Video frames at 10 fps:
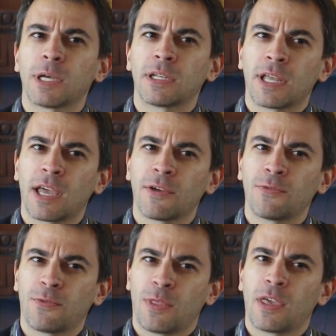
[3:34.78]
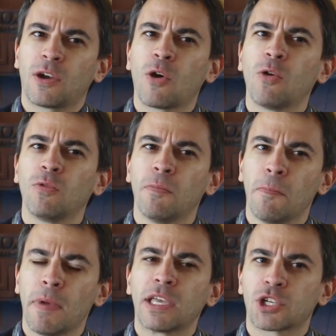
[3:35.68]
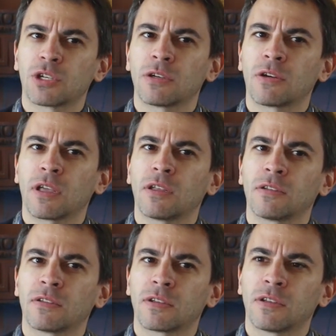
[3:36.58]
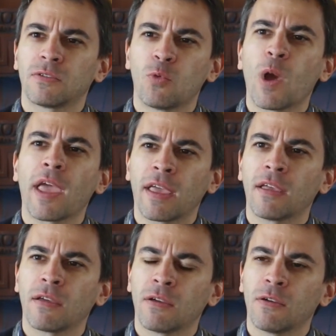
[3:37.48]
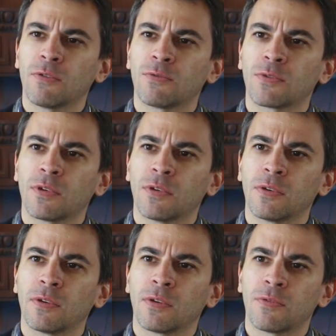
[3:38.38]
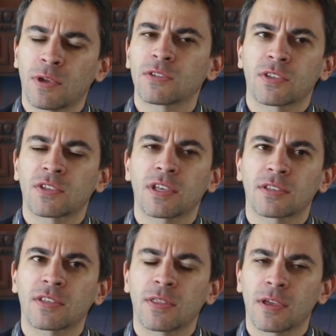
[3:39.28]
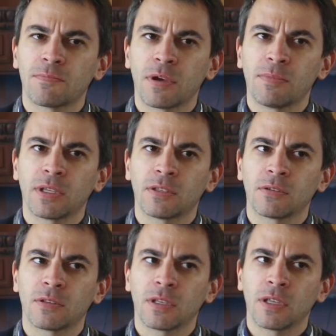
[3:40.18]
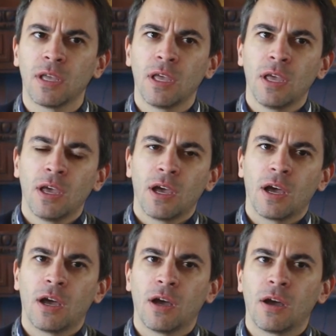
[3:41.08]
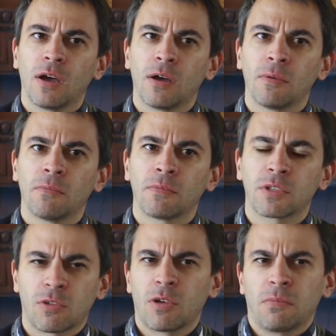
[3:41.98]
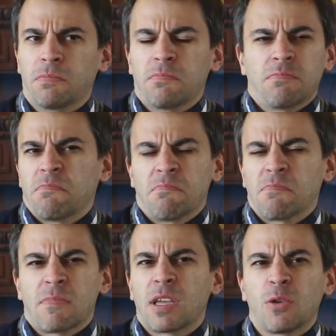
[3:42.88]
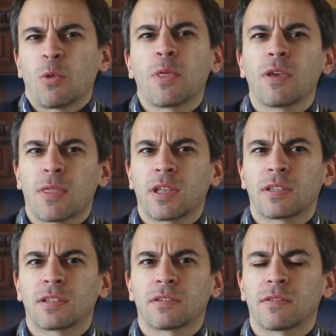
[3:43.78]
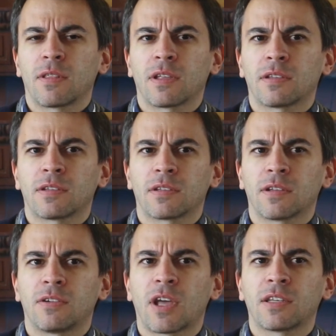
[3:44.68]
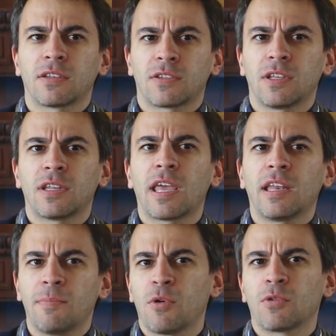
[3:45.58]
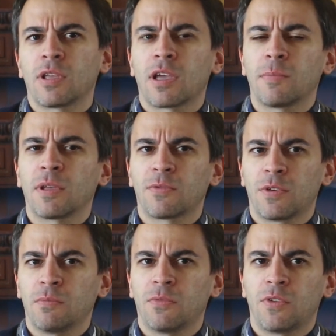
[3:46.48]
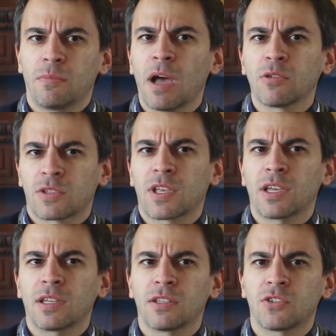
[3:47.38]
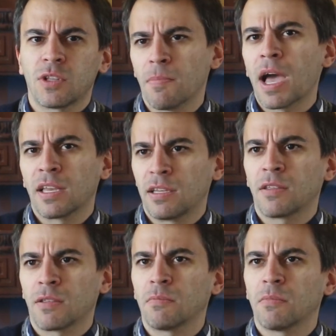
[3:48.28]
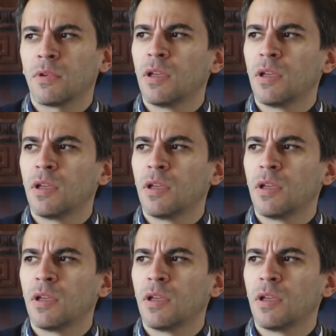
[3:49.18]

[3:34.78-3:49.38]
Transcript: and have their own measure and way of exercising their public duty. So I don't think that writers need anybody coming from outside and reminding them